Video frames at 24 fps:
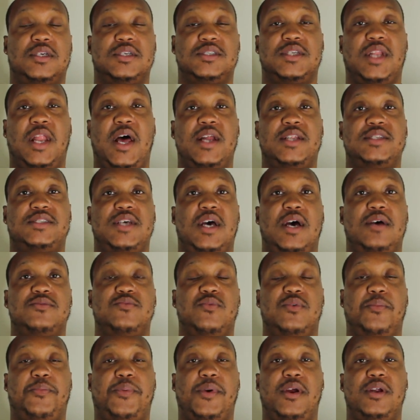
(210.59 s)
Because a lot of times
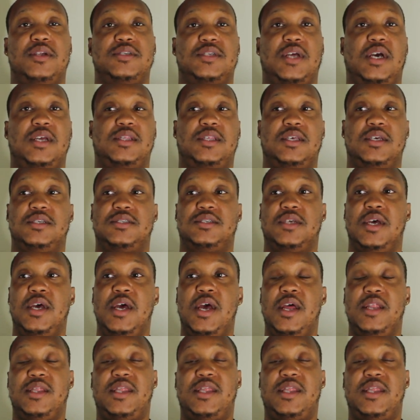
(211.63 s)
when a parent's like this,